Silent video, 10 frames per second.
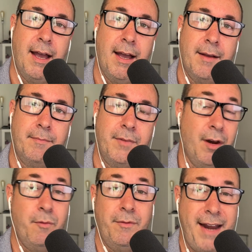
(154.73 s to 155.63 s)

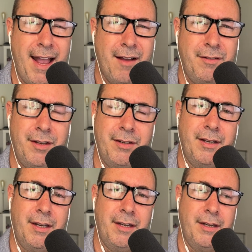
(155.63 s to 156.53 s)
now
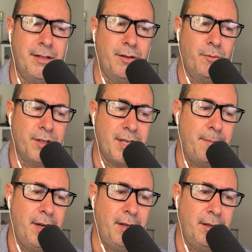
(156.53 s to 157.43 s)
into what's
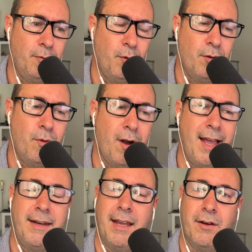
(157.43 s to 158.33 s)
happening
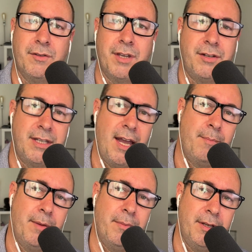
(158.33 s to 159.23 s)
worldwide, and also just
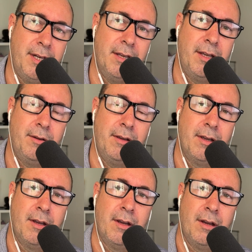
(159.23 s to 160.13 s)
how people are dealing
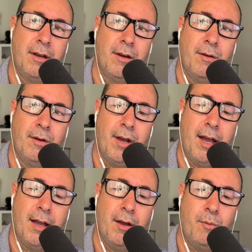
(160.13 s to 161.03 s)

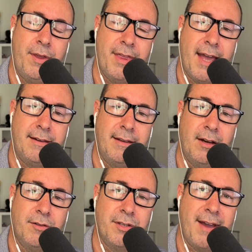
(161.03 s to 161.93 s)
with that,
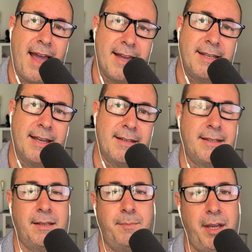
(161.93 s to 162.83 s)
and also
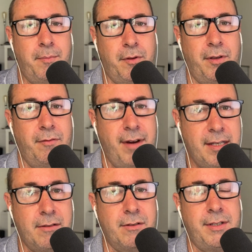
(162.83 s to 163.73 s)
access to people and
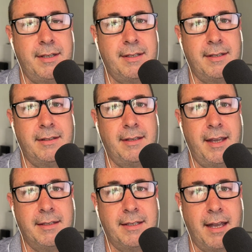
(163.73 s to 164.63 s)
resources
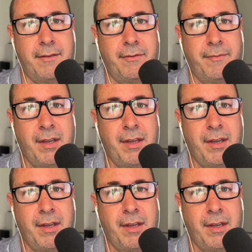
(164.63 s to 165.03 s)
and stuff.